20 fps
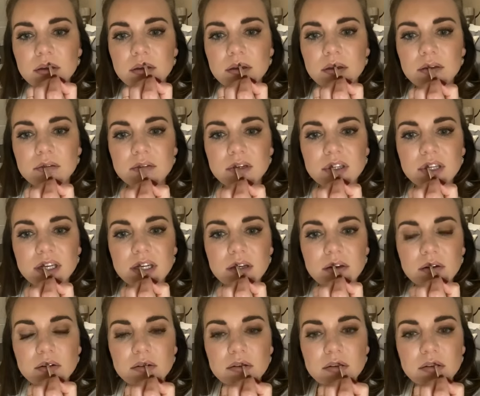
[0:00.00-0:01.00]
but they
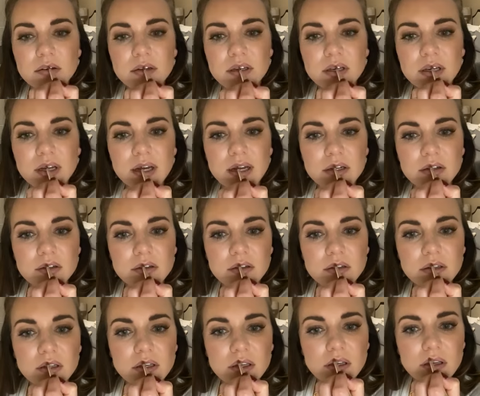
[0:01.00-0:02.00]
don't do it
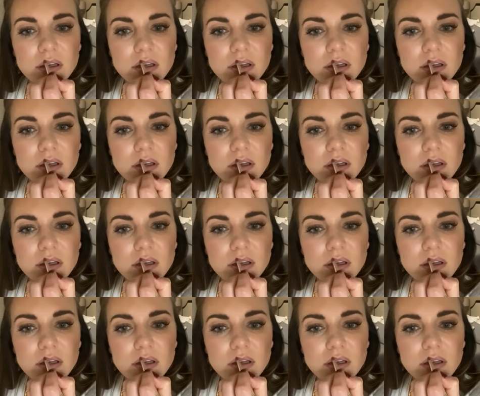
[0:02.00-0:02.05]
naturally.